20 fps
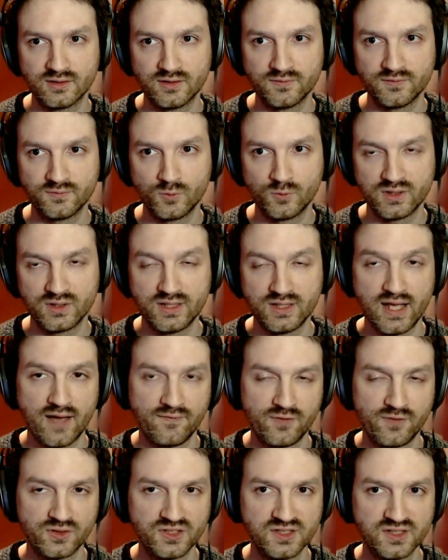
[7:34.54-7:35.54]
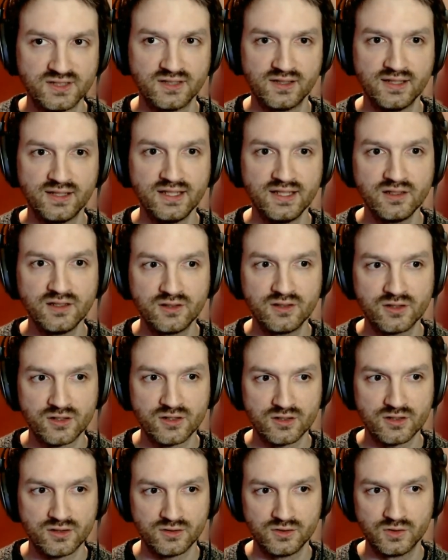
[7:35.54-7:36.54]
the
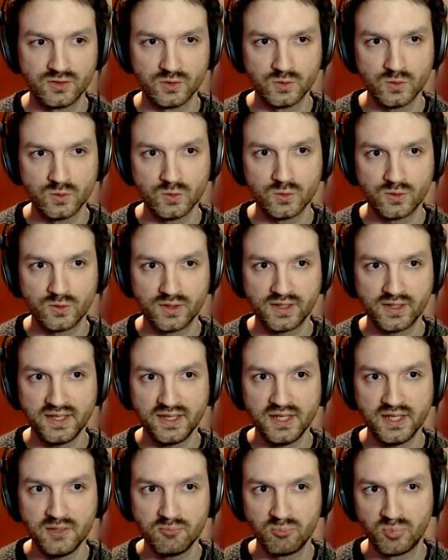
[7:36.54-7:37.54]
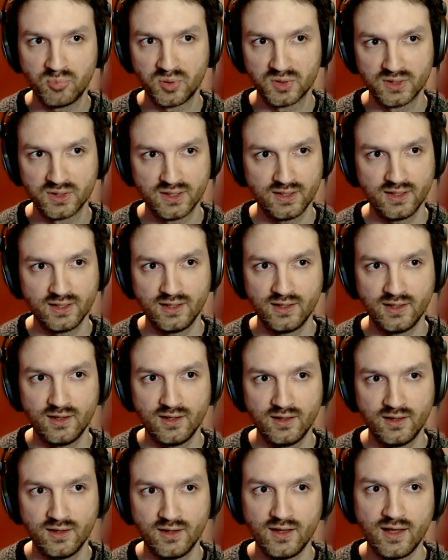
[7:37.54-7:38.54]
linker to keep
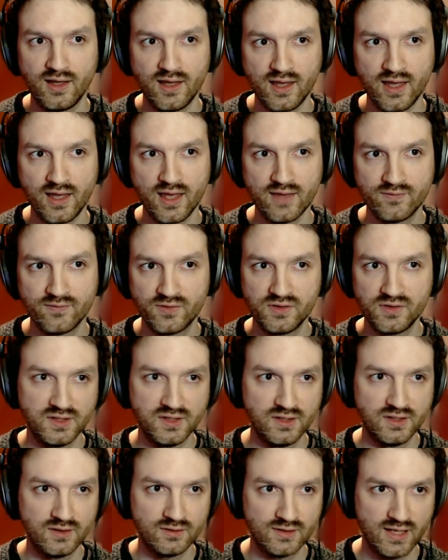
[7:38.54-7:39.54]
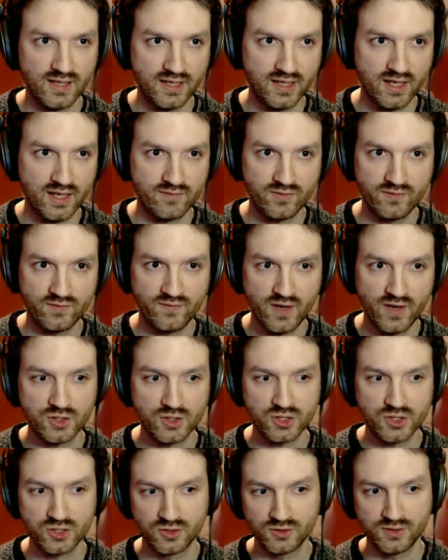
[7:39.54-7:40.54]
everything, like every
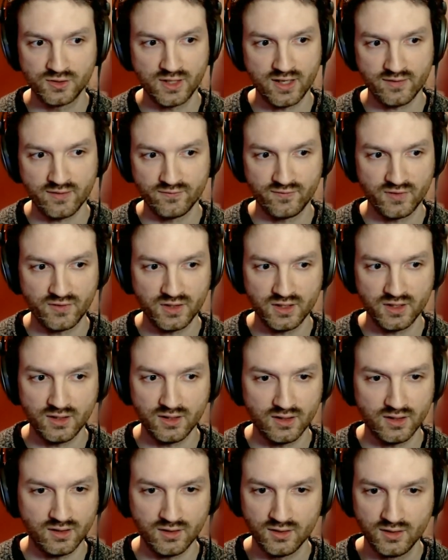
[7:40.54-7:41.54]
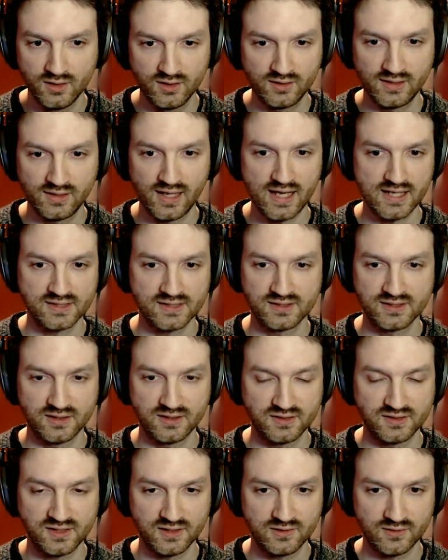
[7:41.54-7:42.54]
function, every class,
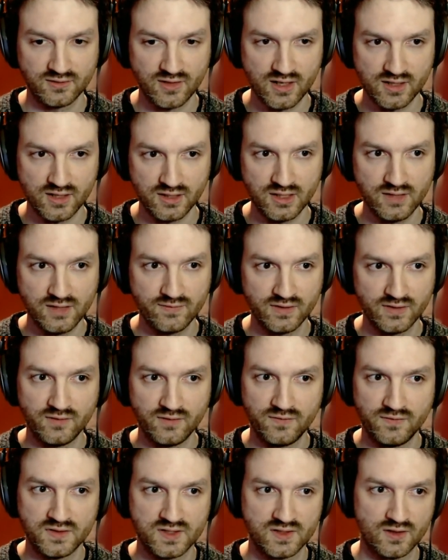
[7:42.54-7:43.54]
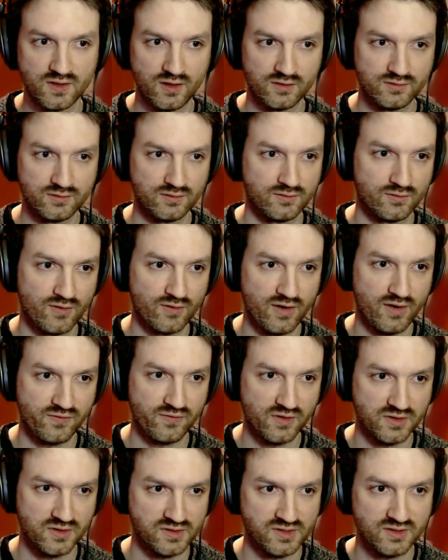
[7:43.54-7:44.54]
etc., even if it's not
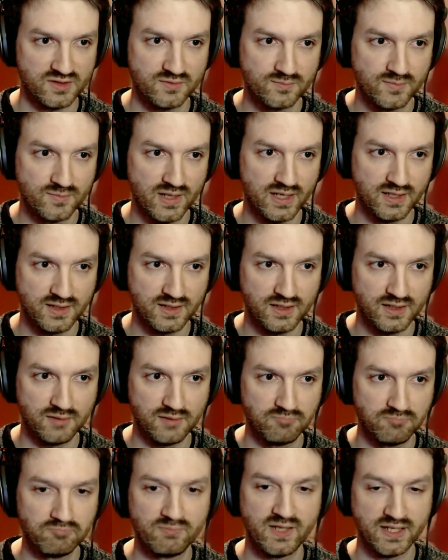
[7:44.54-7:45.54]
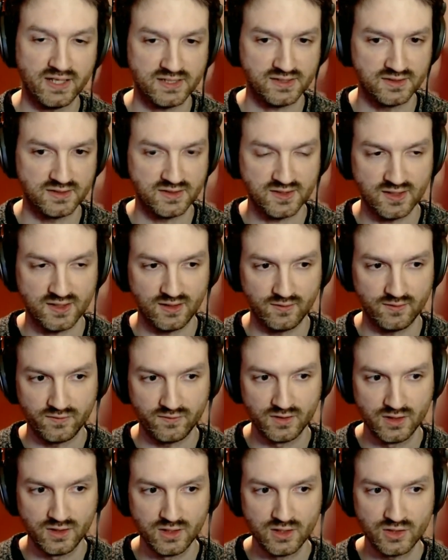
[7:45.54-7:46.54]
referenced by the test itself.
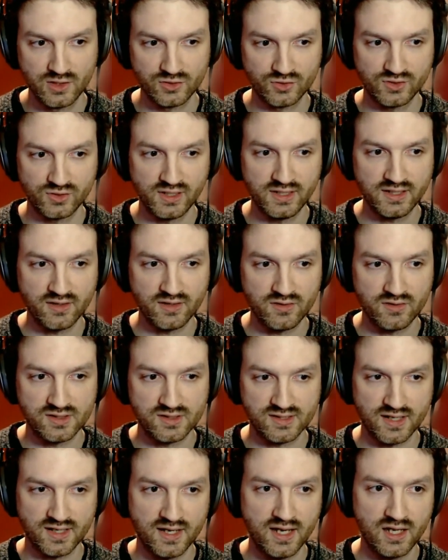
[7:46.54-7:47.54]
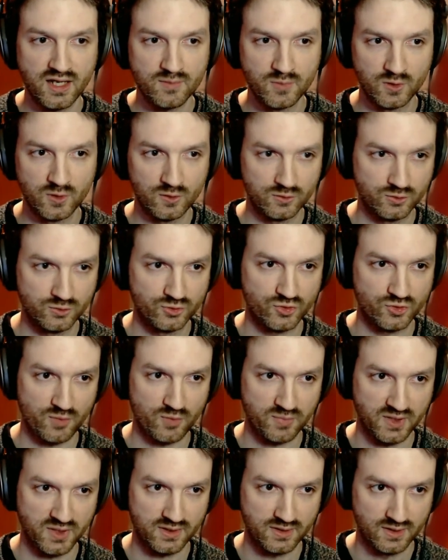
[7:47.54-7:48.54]
So the linker is unable to
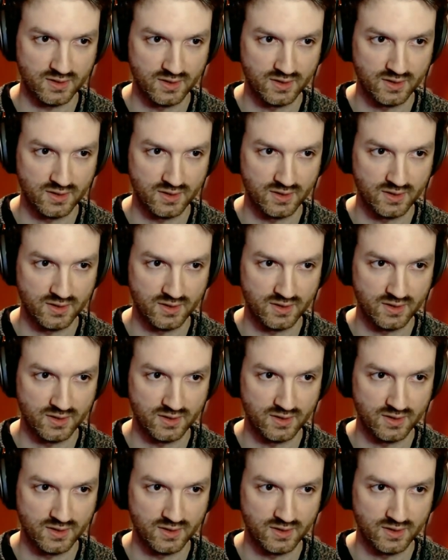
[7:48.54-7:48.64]
drop it.